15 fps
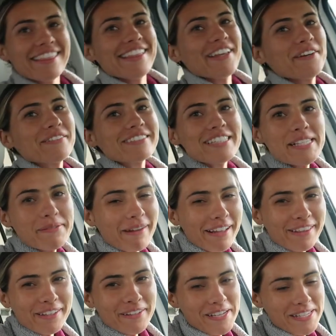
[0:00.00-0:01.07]
The only
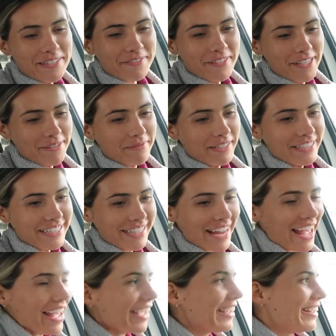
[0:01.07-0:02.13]
spot that you guys have seen me
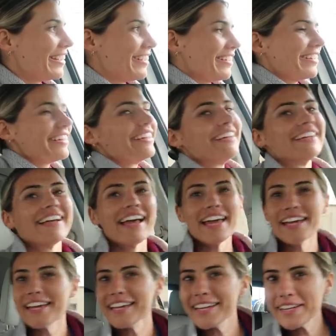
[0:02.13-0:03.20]
today,
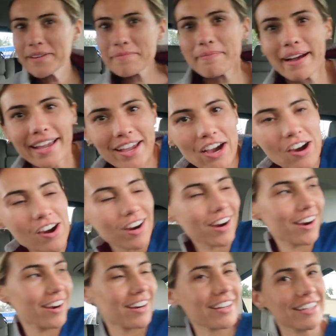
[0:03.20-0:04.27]
in my
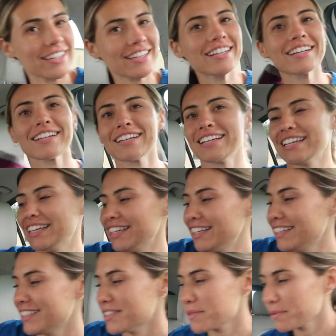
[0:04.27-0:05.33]
car.
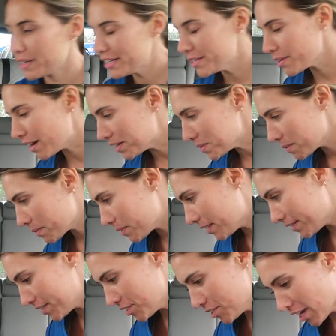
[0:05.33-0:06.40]
It's way too hot to be
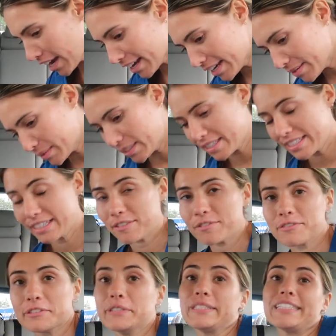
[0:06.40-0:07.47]
wearing this jacket, but it's like
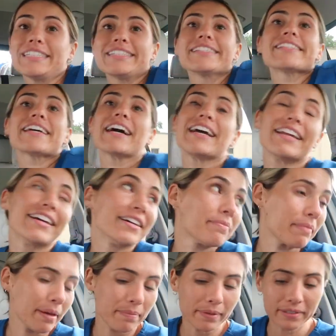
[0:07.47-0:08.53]
freezing inside
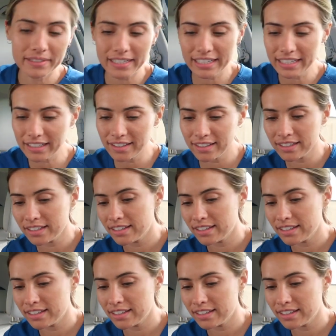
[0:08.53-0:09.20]
my building.